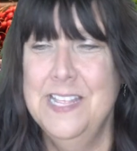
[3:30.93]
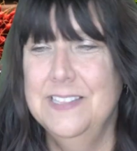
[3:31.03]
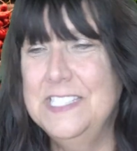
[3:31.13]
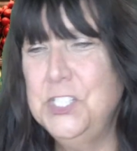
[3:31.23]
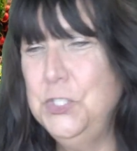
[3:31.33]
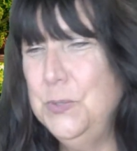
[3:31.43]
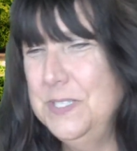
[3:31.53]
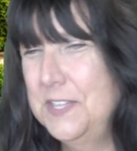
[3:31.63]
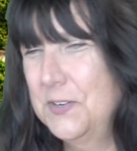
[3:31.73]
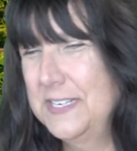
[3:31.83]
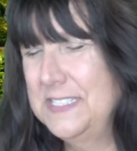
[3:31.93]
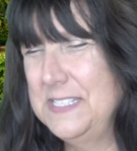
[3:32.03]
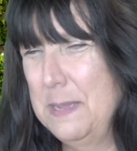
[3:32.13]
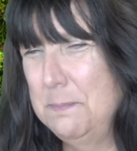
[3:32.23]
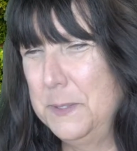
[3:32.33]
Let's do another
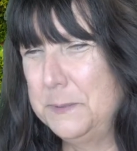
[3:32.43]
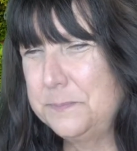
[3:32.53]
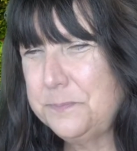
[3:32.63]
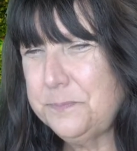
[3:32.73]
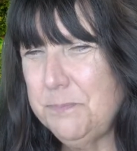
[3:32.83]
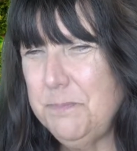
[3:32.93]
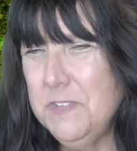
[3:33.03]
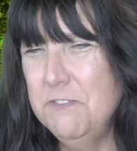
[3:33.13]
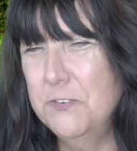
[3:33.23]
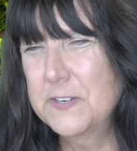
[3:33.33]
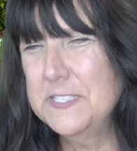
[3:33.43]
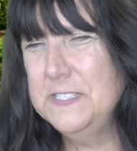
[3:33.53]
example. For